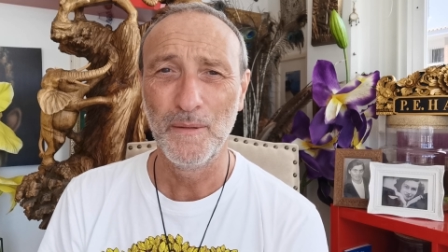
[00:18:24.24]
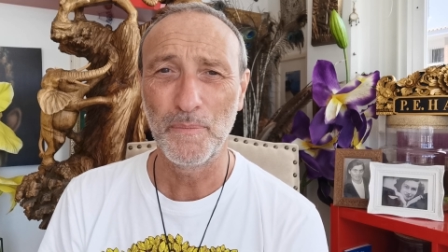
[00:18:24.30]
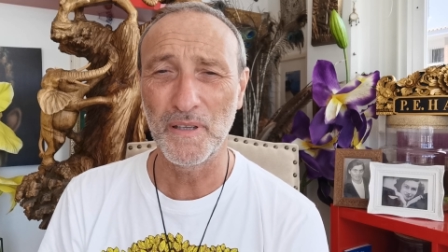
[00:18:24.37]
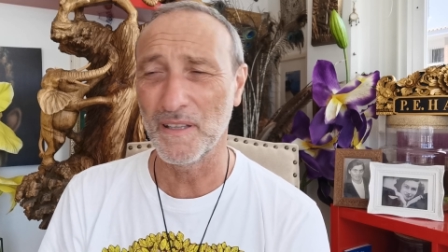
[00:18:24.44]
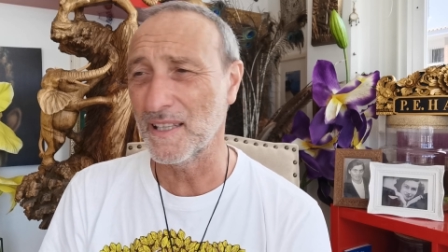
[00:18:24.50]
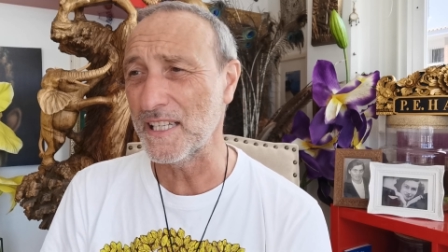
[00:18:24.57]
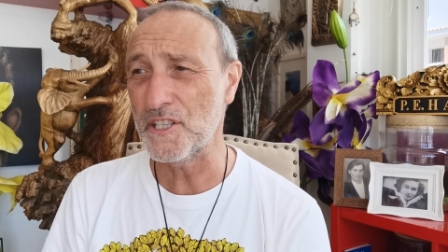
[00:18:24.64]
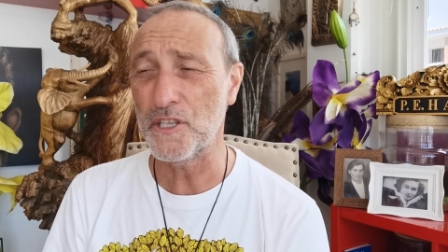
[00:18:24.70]

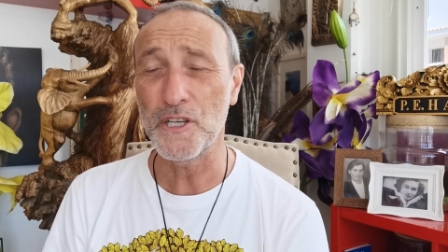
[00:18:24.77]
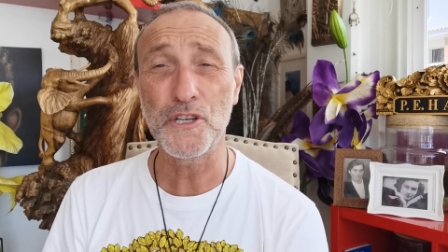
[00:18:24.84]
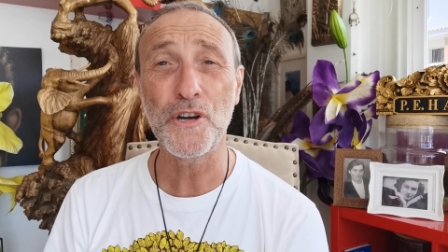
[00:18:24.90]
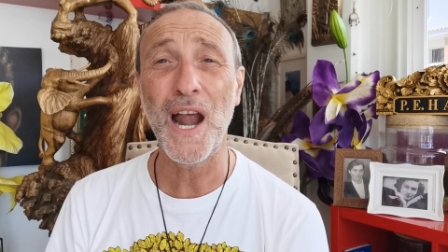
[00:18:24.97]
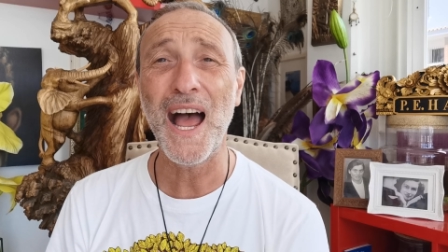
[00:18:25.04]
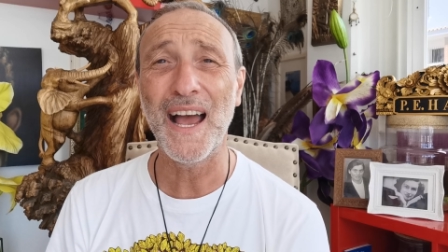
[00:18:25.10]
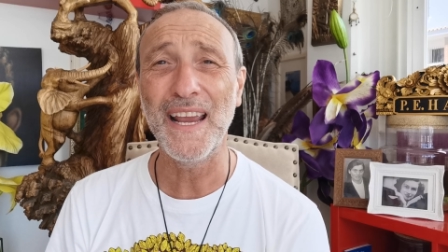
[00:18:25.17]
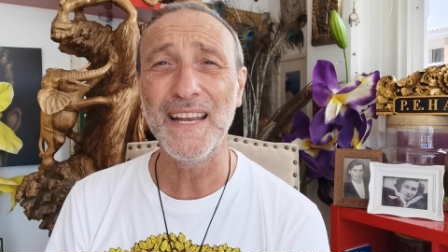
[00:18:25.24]
But at least you
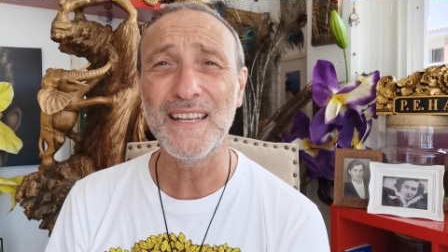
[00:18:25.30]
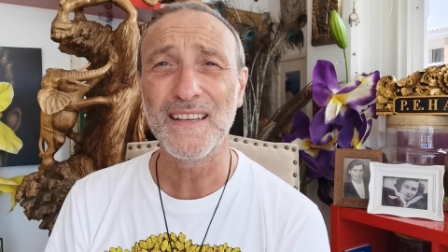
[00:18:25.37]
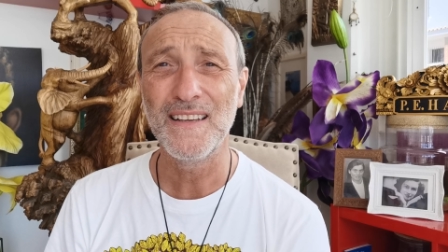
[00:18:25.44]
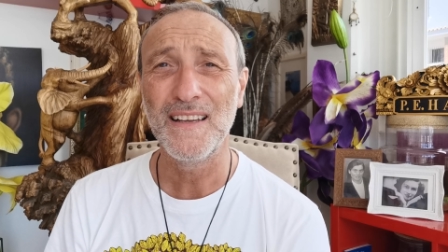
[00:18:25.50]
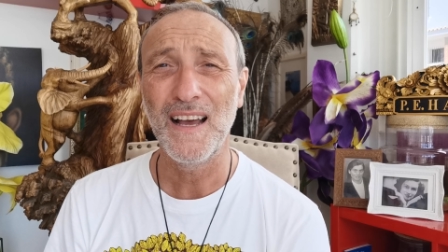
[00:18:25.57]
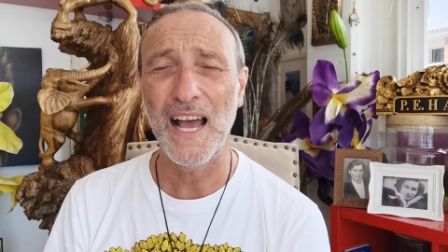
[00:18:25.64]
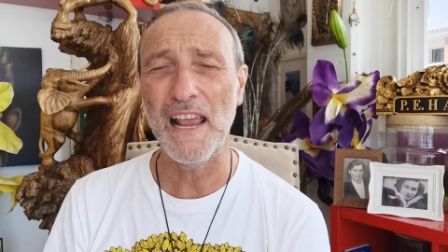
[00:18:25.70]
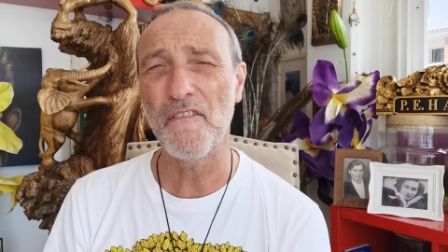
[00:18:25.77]
tried.
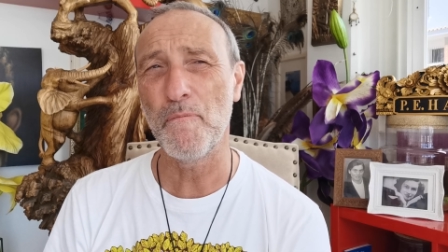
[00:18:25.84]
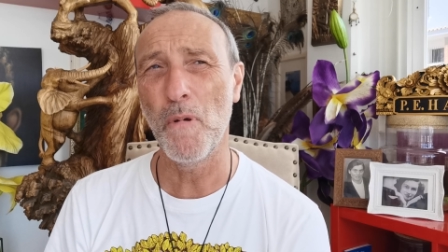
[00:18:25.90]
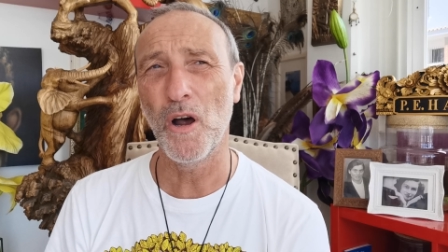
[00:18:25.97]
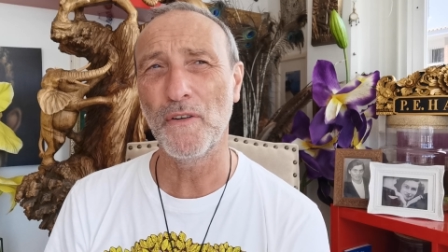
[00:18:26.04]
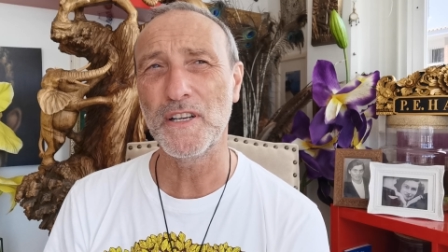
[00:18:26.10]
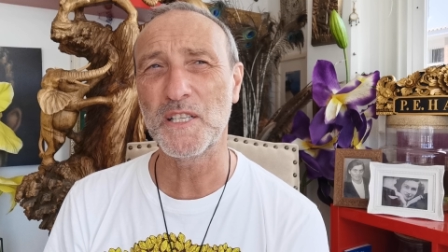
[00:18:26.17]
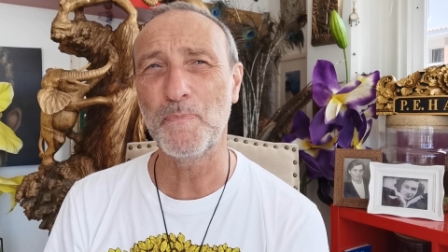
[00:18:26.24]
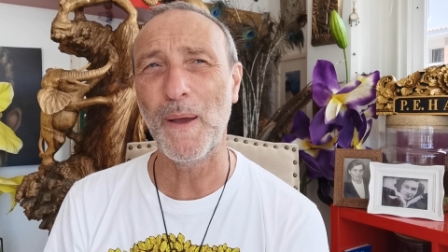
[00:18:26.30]
I have
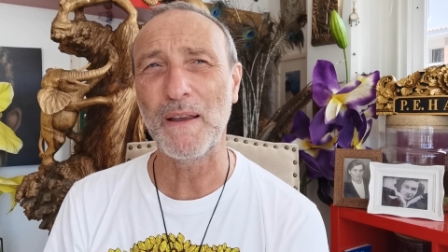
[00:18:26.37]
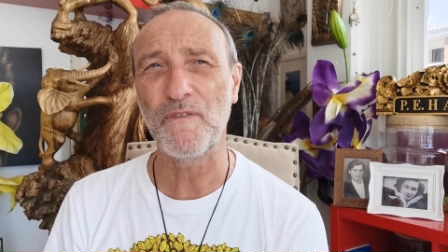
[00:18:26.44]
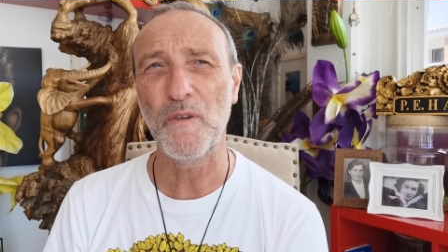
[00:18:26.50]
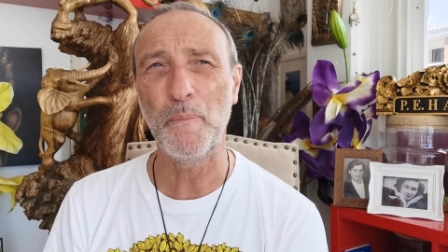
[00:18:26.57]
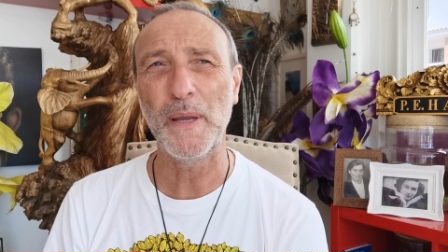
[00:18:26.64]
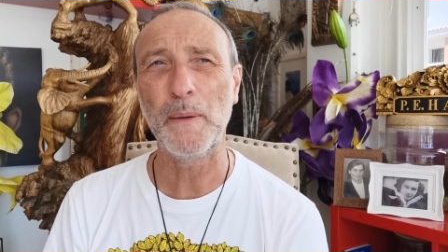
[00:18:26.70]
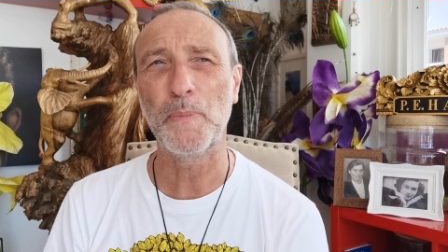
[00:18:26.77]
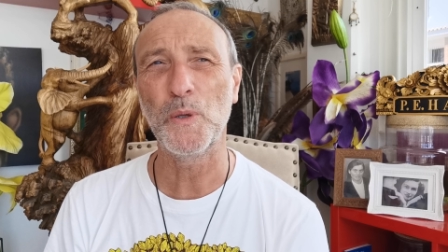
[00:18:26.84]
more respect for
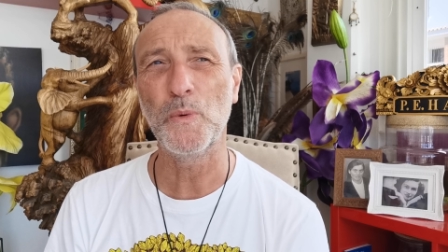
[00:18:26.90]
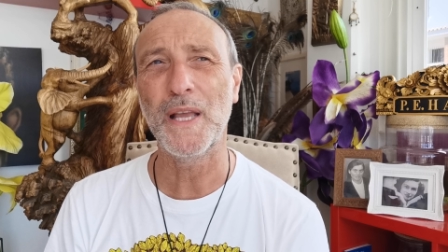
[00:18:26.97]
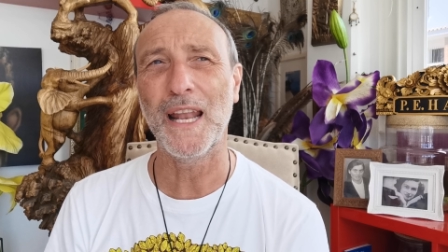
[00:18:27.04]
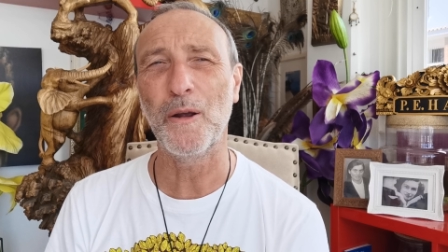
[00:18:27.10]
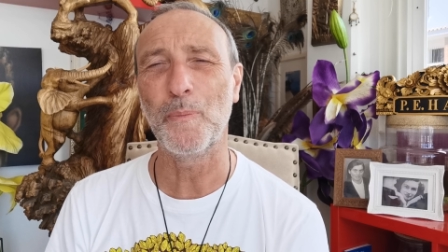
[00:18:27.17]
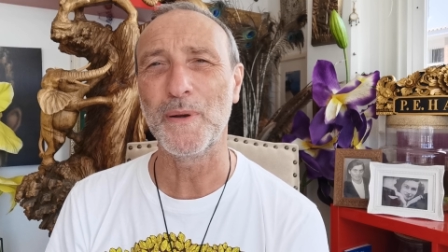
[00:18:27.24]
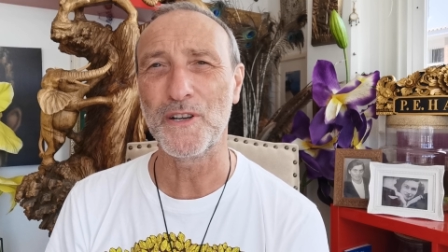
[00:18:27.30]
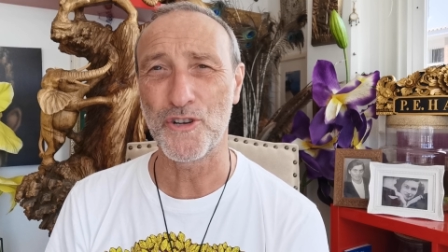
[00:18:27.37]
people who
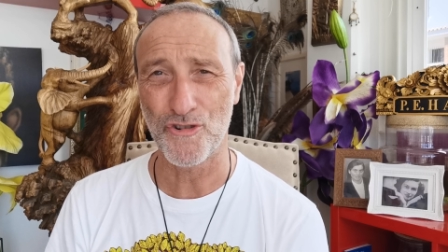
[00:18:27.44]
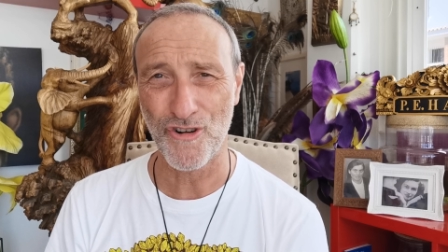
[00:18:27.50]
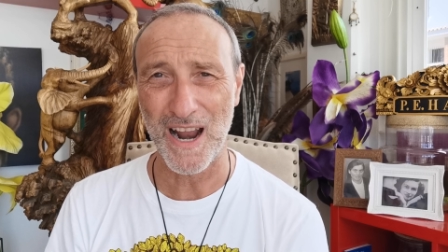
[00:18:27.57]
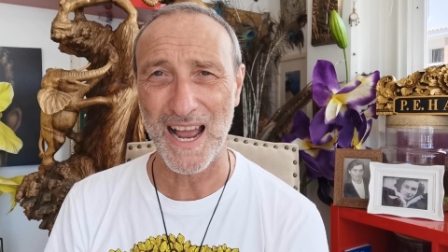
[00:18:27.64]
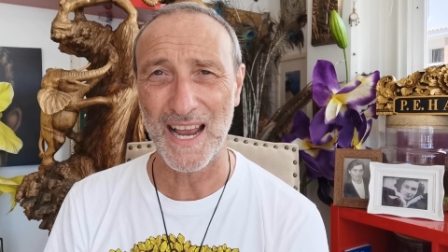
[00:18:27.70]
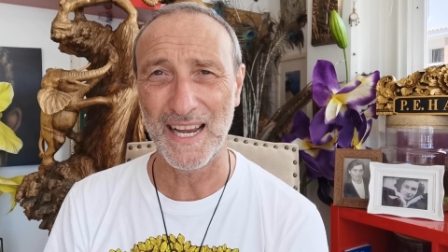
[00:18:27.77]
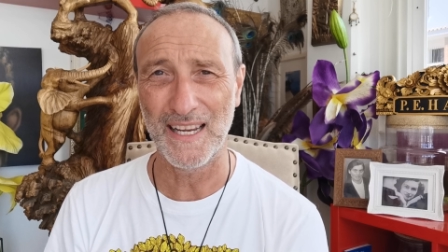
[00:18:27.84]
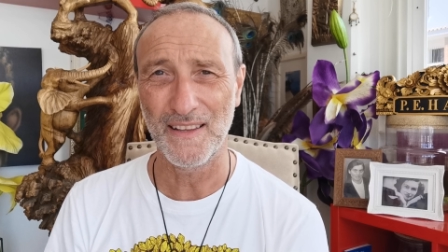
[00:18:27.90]
get up and
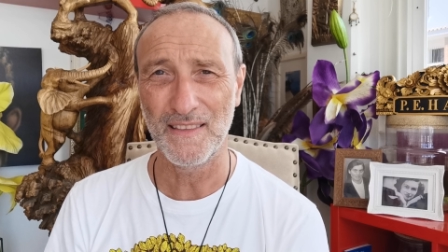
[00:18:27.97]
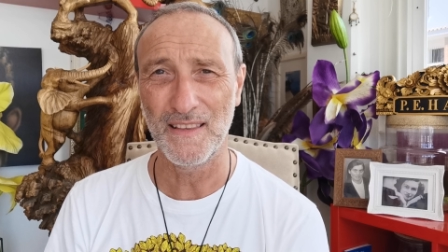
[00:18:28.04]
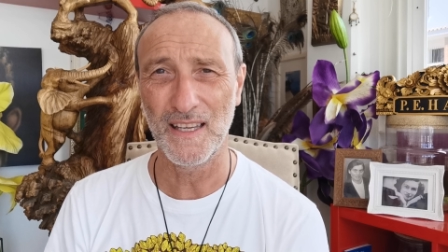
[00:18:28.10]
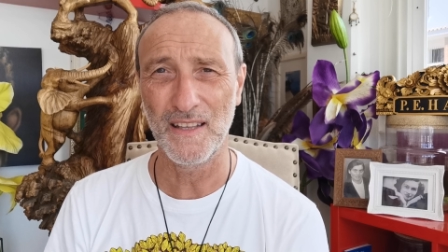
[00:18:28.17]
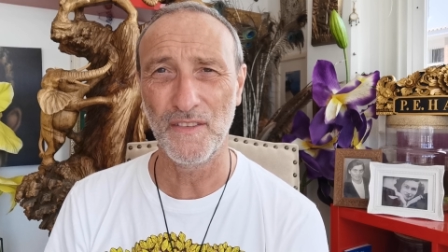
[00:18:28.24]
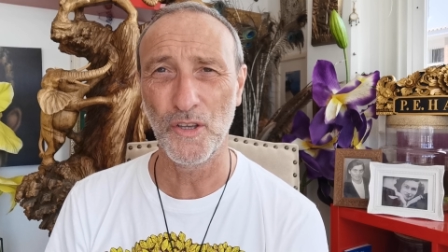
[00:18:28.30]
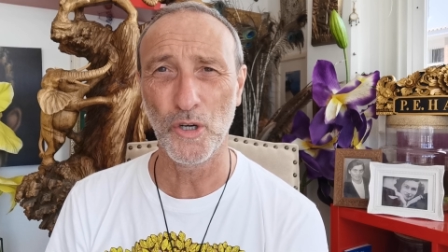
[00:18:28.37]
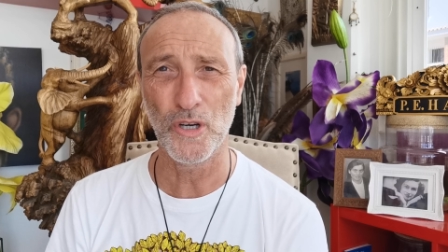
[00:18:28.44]
try
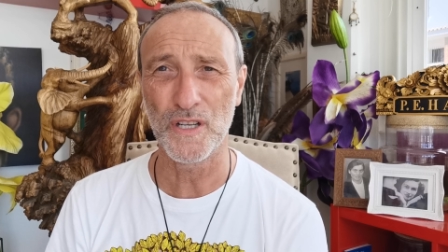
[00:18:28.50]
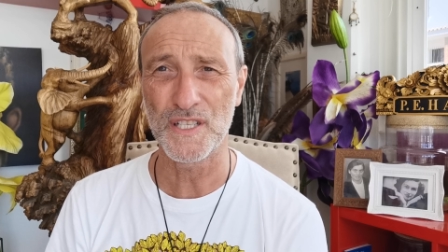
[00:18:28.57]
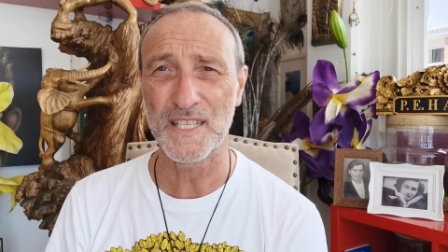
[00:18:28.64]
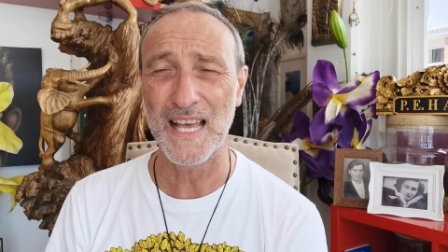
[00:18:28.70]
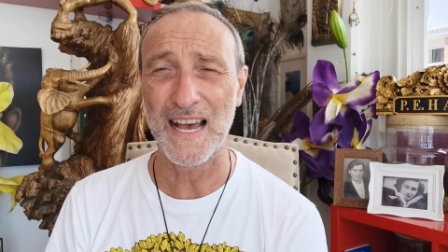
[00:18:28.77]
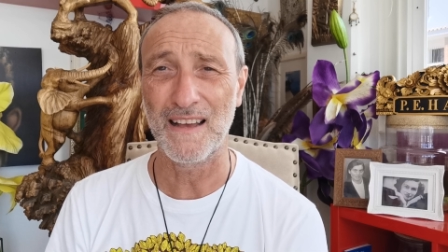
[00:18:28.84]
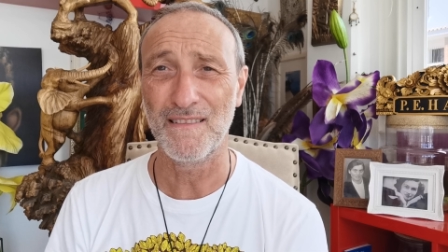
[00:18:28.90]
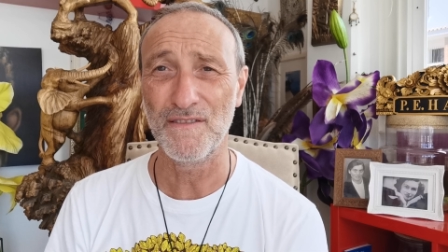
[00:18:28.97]
than those
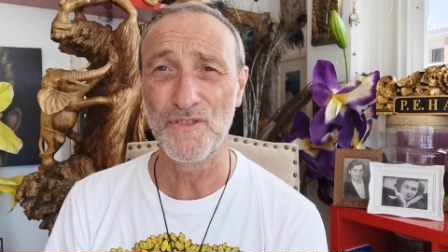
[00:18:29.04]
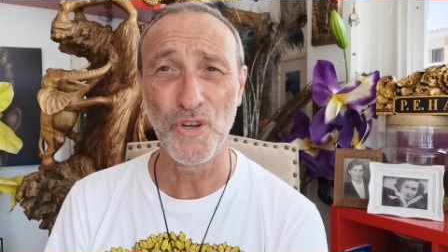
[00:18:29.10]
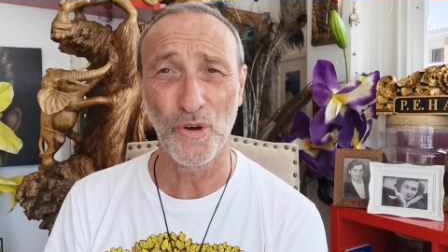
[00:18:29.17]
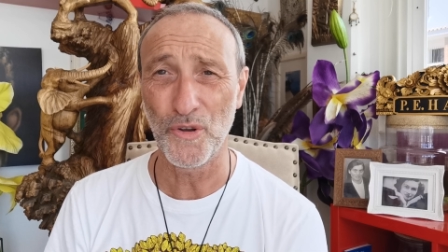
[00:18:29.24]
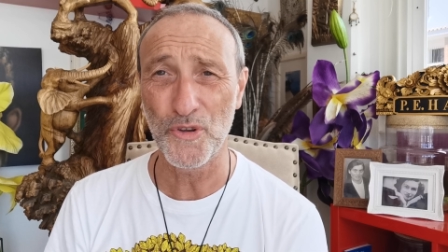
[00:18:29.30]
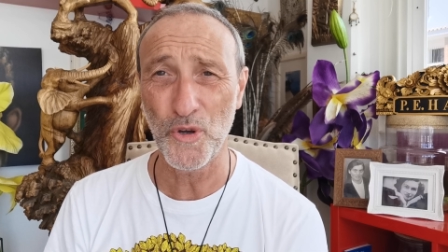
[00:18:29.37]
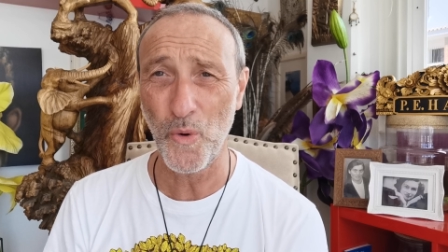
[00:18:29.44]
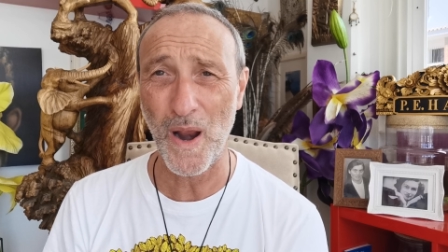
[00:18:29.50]
that
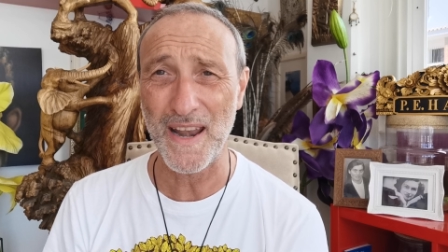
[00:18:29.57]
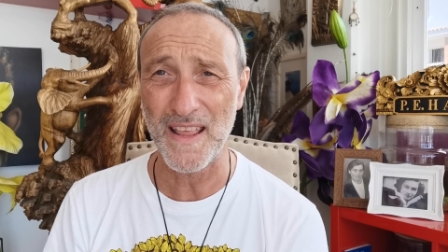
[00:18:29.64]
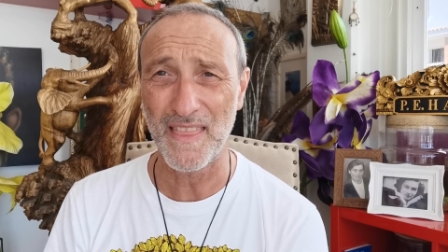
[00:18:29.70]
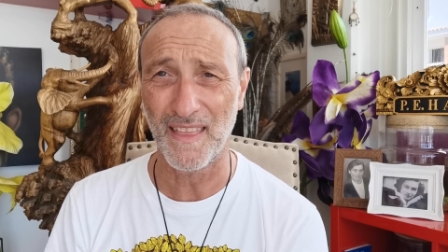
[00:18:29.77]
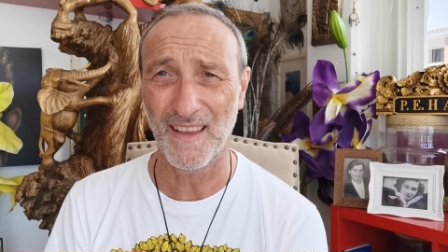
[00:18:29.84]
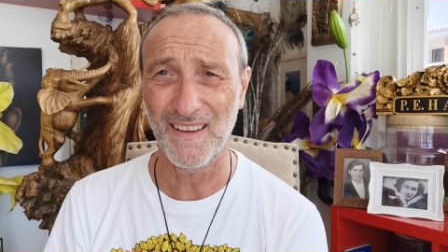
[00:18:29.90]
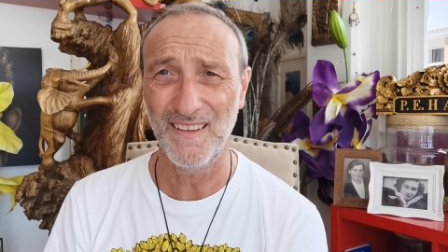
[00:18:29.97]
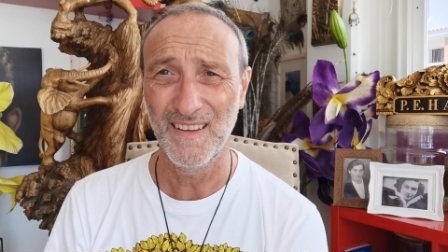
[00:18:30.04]
don't do
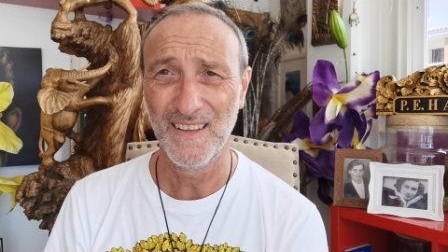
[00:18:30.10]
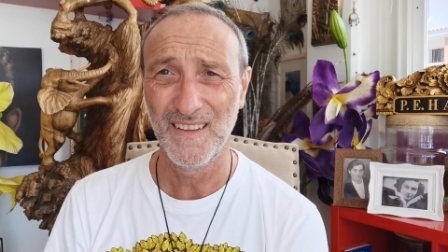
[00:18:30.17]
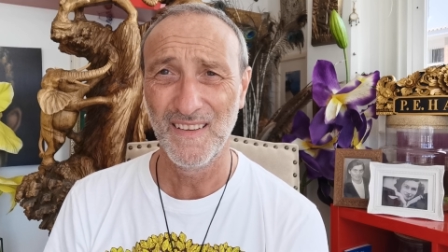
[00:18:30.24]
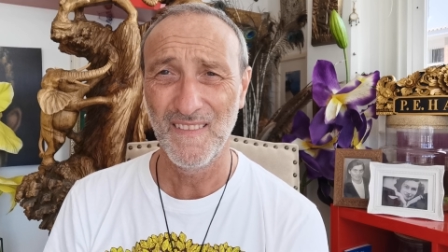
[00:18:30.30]
anything.